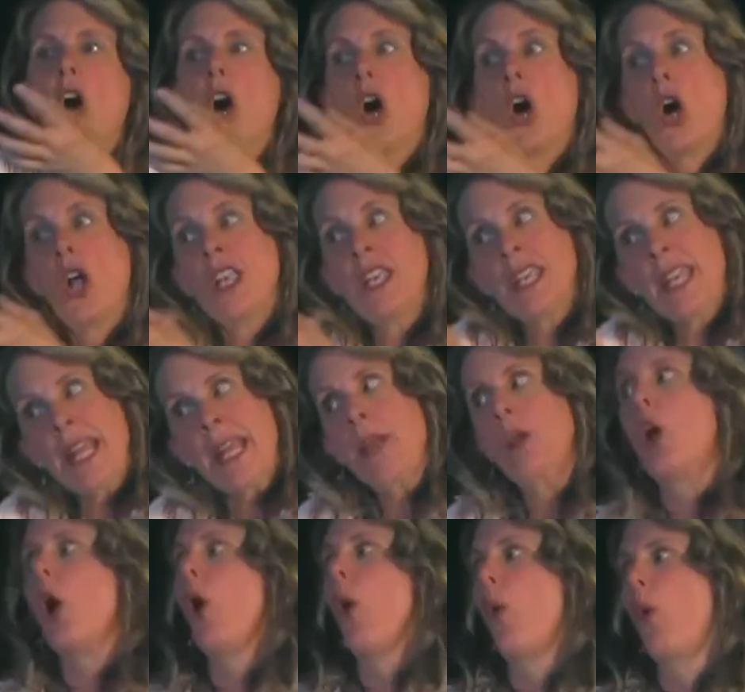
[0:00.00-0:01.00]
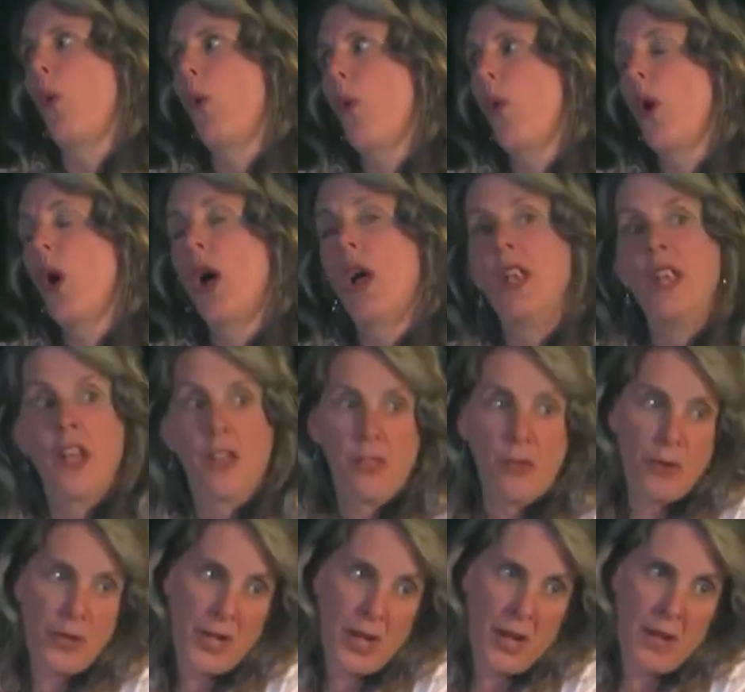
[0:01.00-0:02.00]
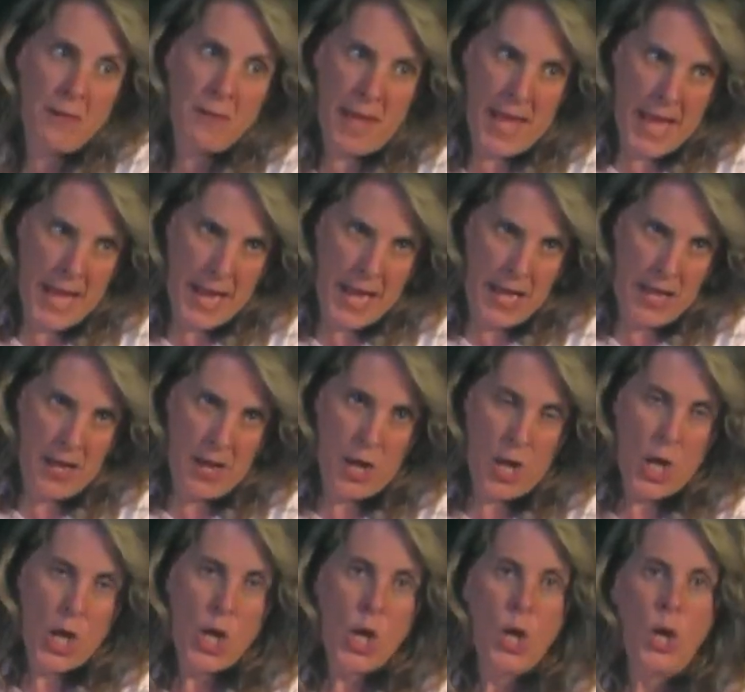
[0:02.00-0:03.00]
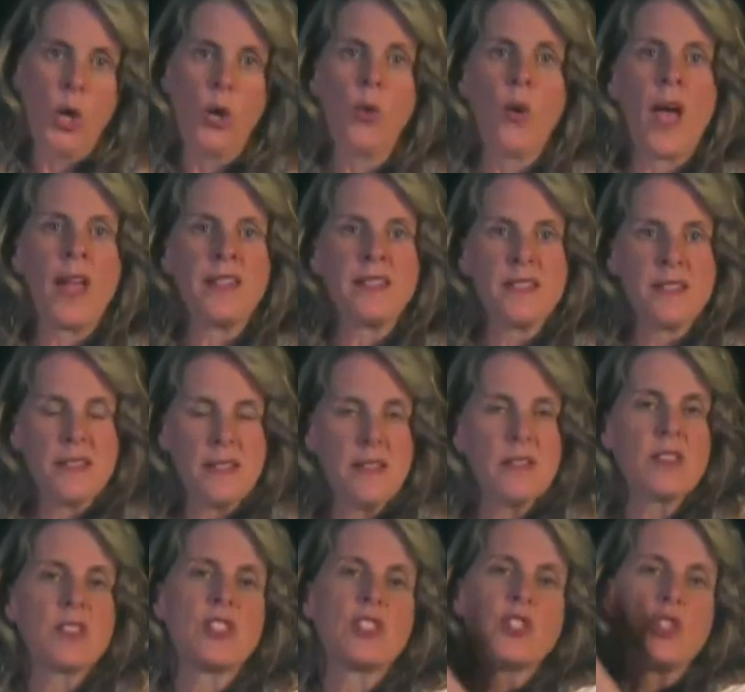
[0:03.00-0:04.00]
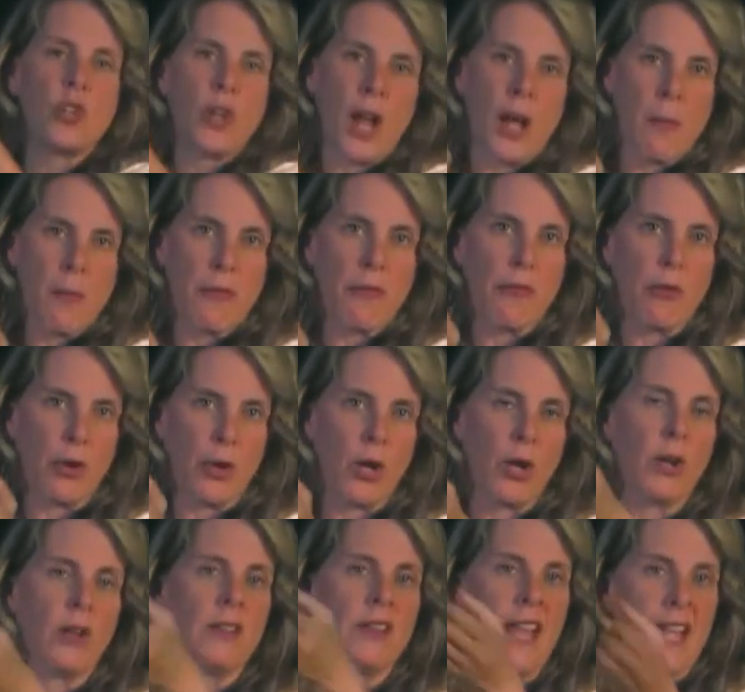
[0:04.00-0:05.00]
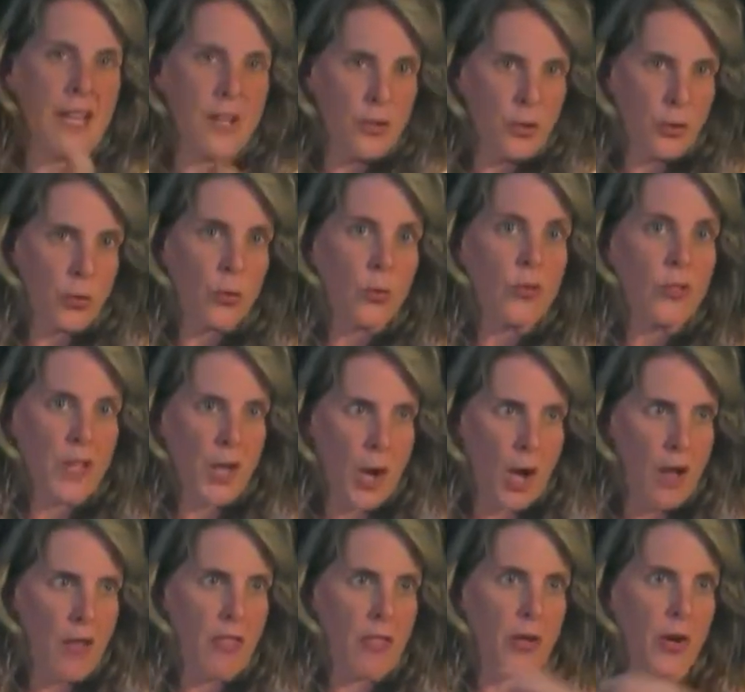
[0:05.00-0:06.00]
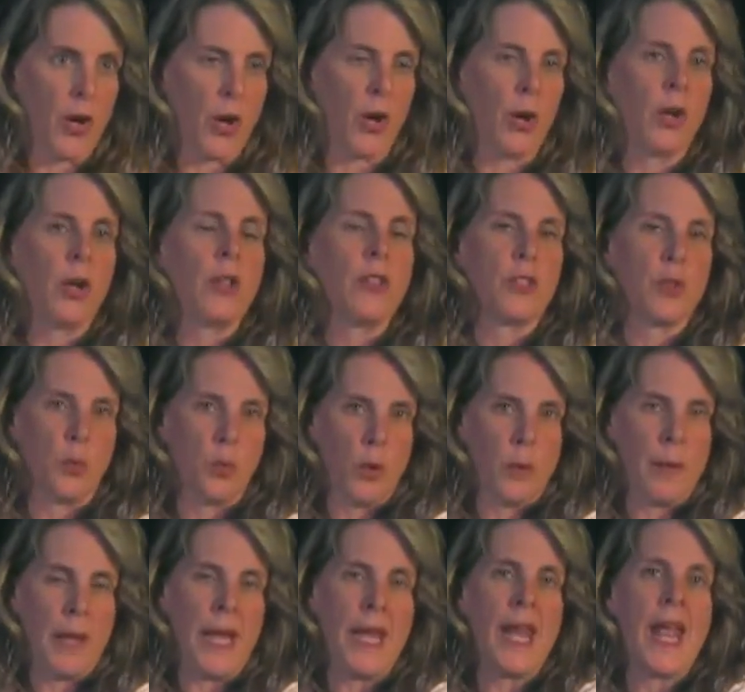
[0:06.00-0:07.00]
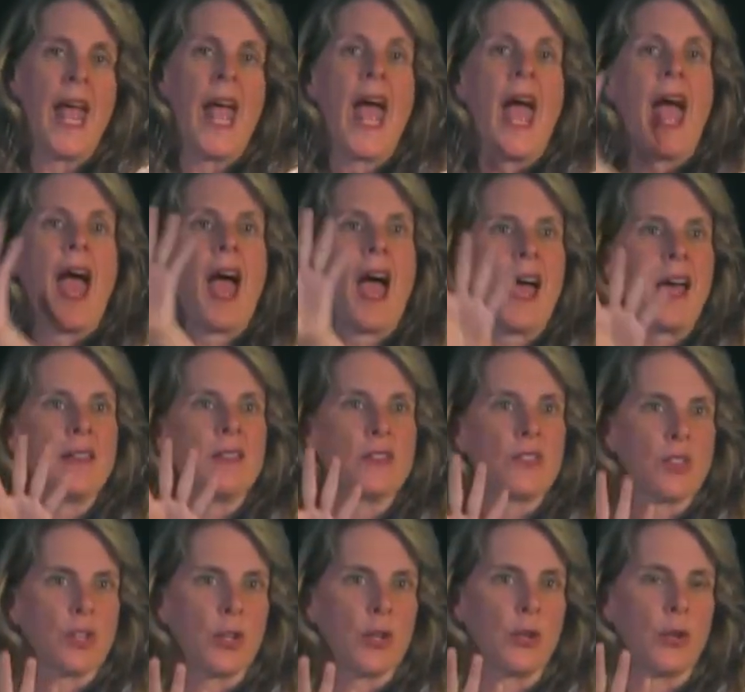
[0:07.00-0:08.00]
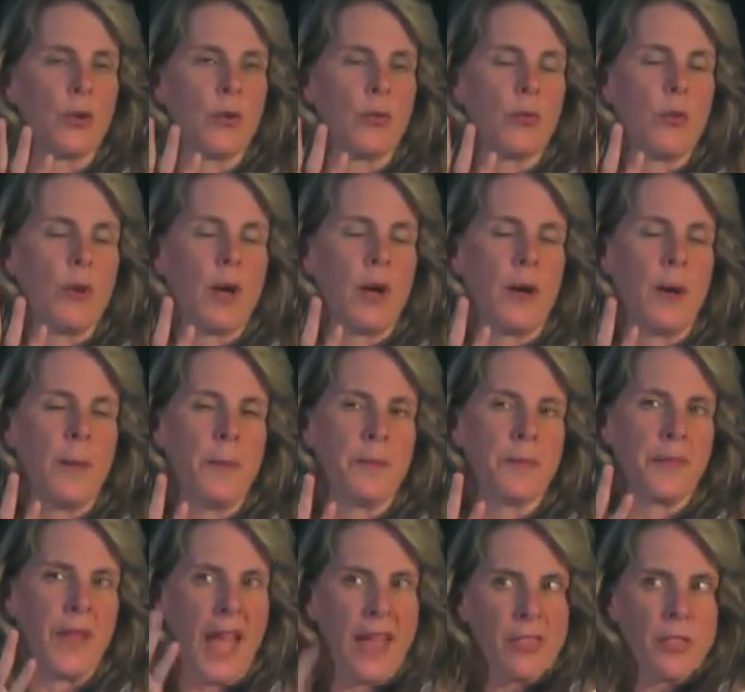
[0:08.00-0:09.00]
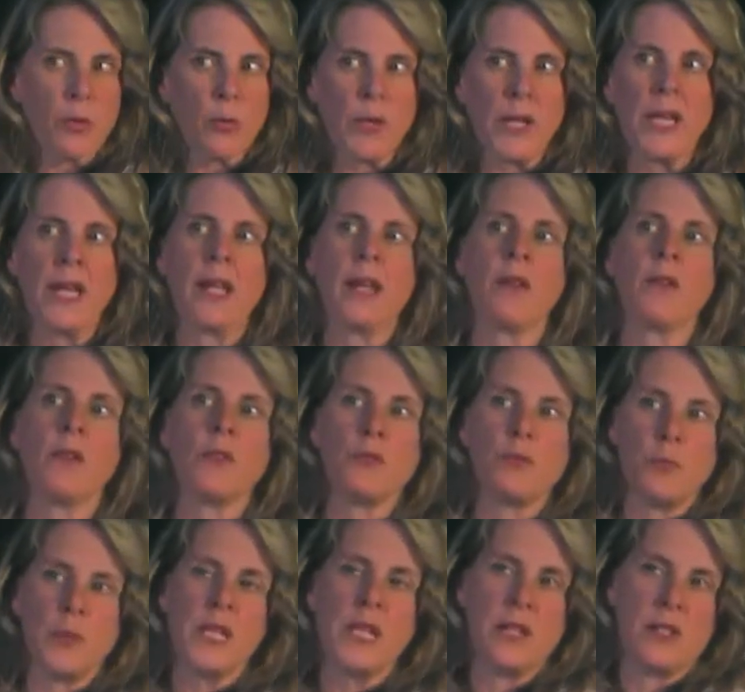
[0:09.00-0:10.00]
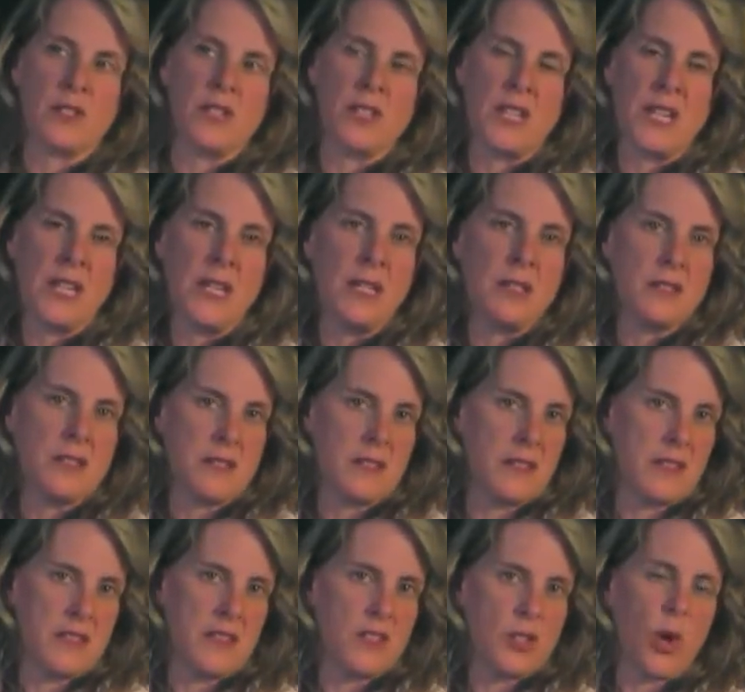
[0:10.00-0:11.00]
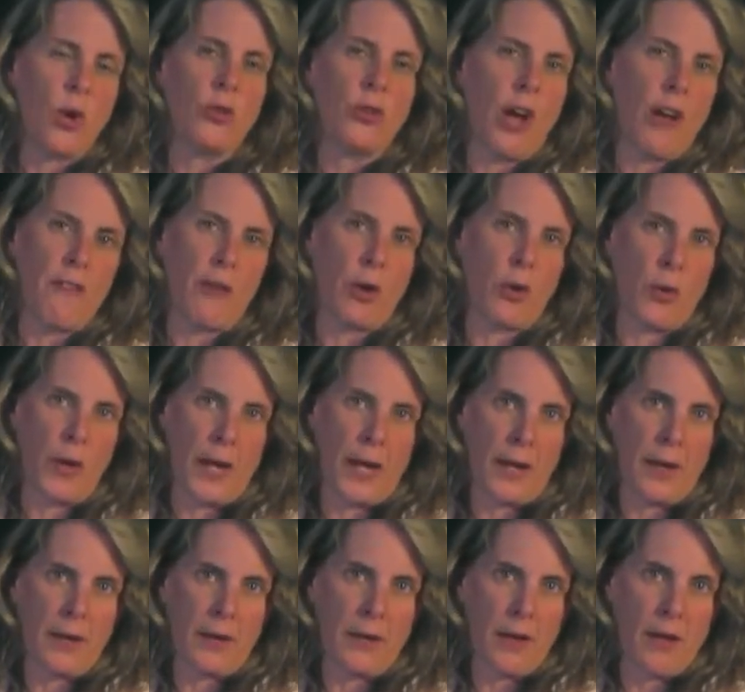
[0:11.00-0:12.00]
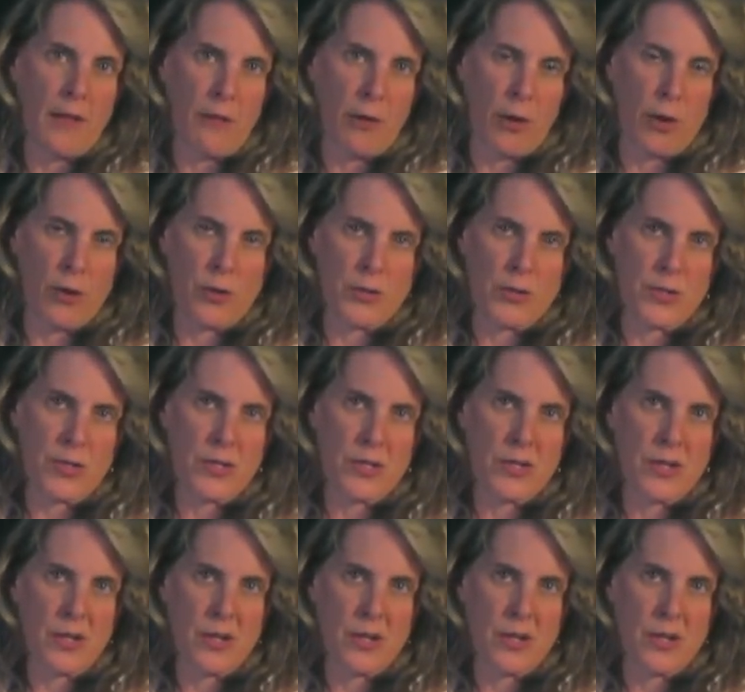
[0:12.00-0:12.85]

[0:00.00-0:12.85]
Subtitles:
on Nico, another young man who had stood up for Lenu, the author, the woman, at the reading because he told off a critic of hers.